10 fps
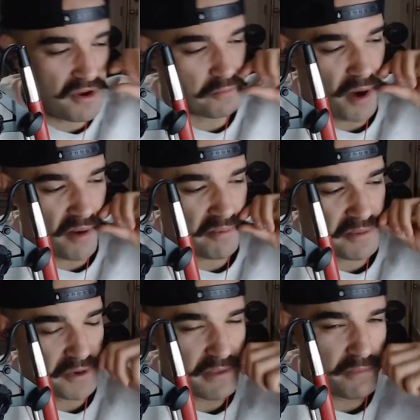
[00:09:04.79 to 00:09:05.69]
probably
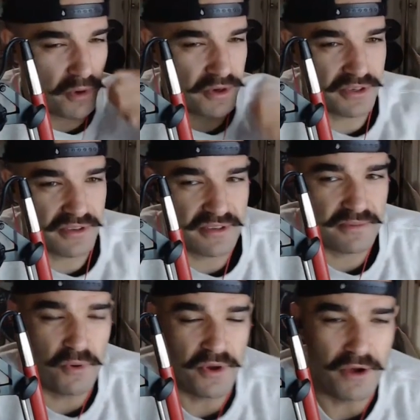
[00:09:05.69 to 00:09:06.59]
pretty important to
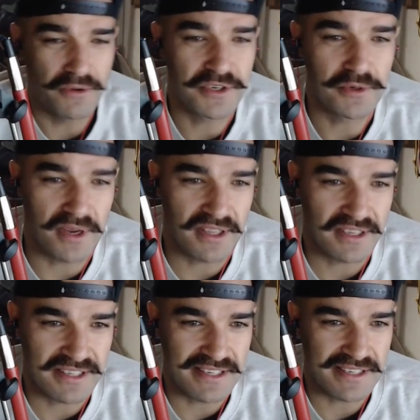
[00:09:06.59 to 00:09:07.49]
point out too, right? Like
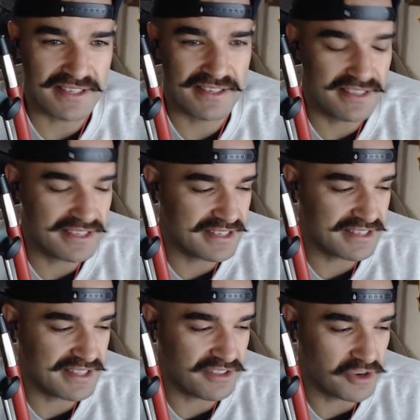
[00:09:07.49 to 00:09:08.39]
this is, this is
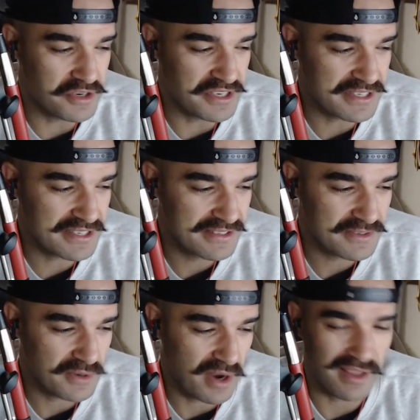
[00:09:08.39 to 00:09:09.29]
the thirties,
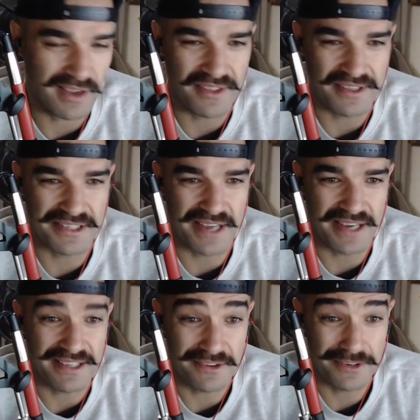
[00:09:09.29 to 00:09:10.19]
right? Like I think it's
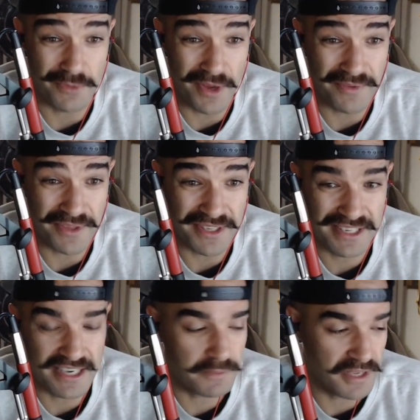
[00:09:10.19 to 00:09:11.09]
nineteen thirty-one when this
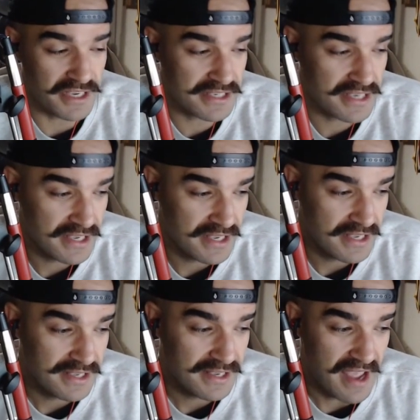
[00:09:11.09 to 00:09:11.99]
takes place.
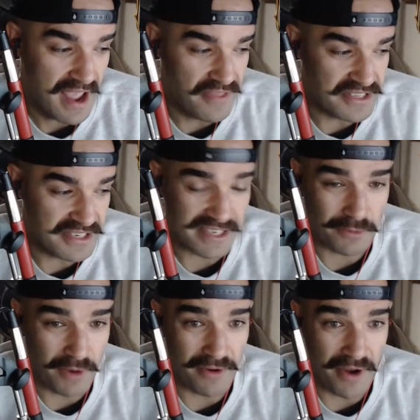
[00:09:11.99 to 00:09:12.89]
And this is like
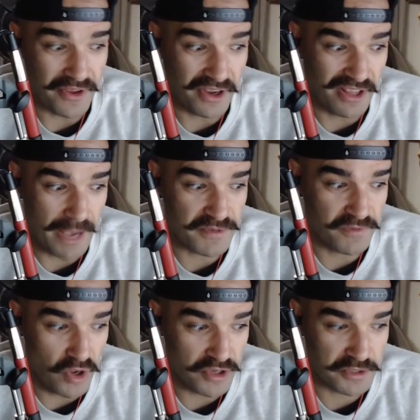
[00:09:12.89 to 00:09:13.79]
right around the collapse of
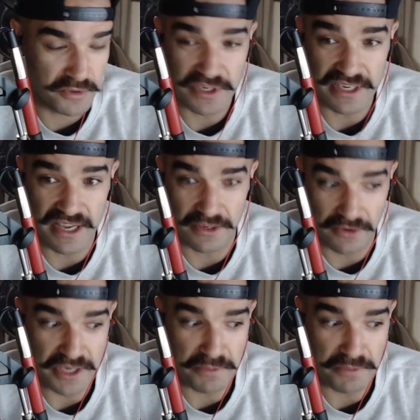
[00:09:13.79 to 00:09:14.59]
Wall Street and the Great